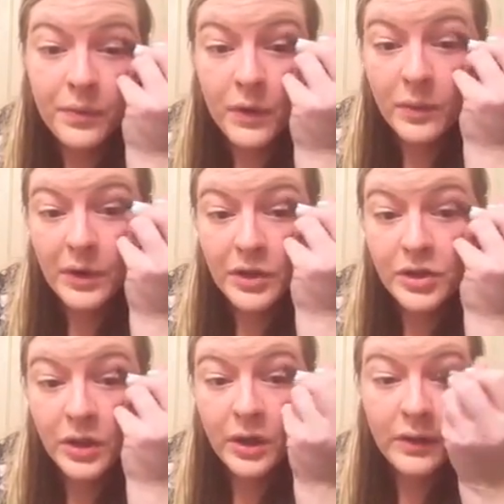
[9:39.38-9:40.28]
And make
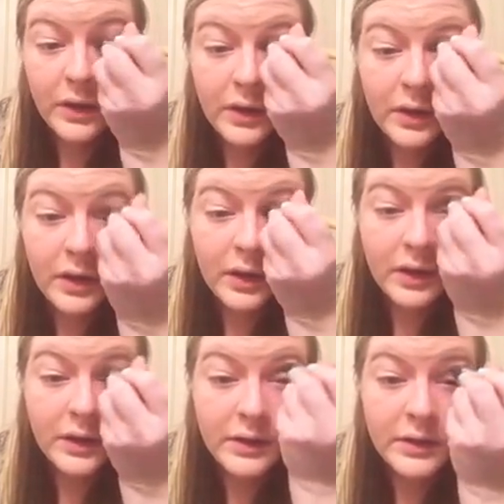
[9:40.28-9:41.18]
sure everything
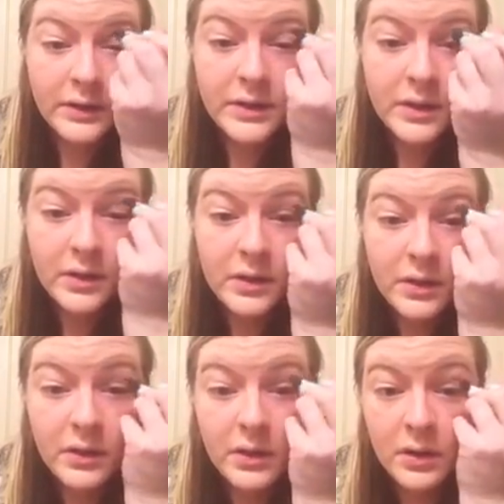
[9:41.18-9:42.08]
is
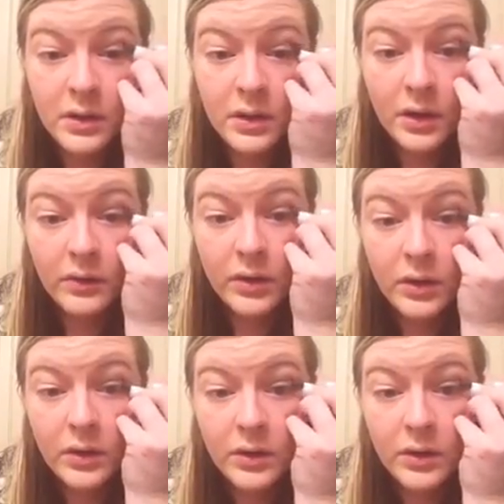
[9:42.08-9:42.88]
covered